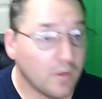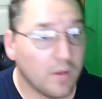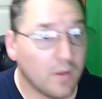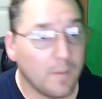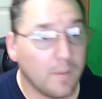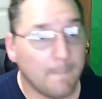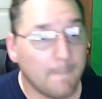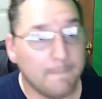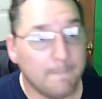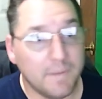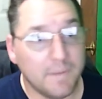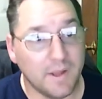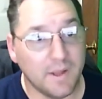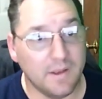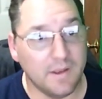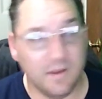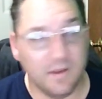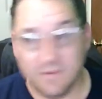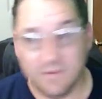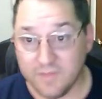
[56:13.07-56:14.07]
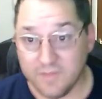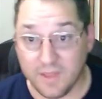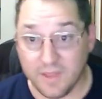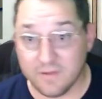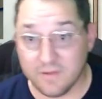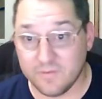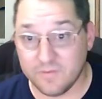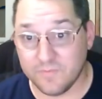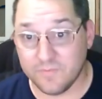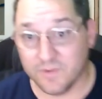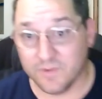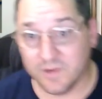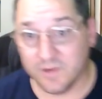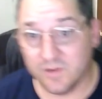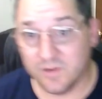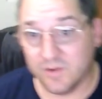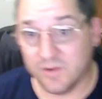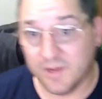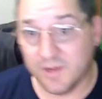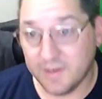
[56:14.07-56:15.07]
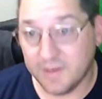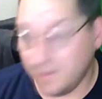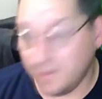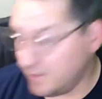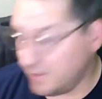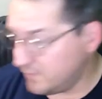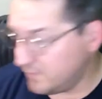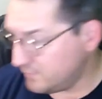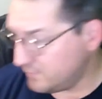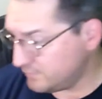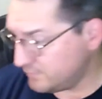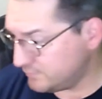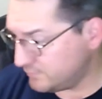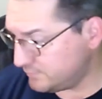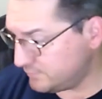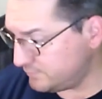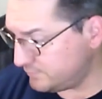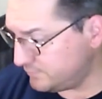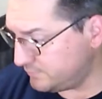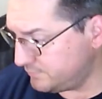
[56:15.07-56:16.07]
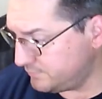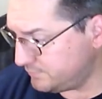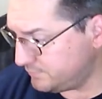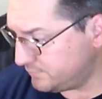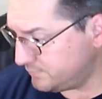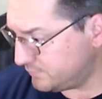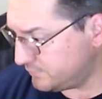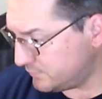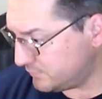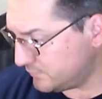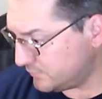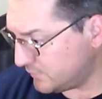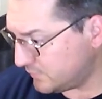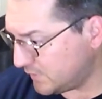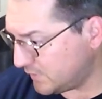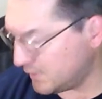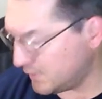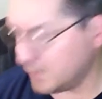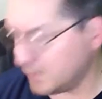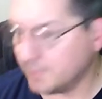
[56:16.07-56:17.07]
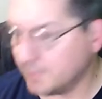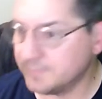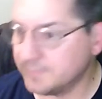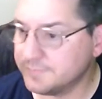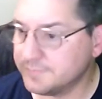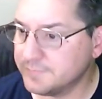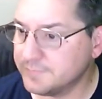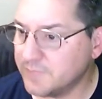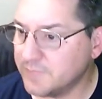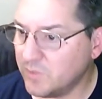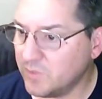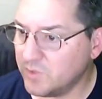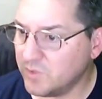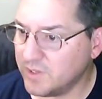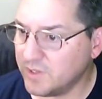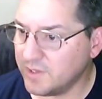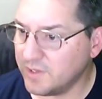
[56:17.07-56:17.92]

But that is a very good idea. I will look into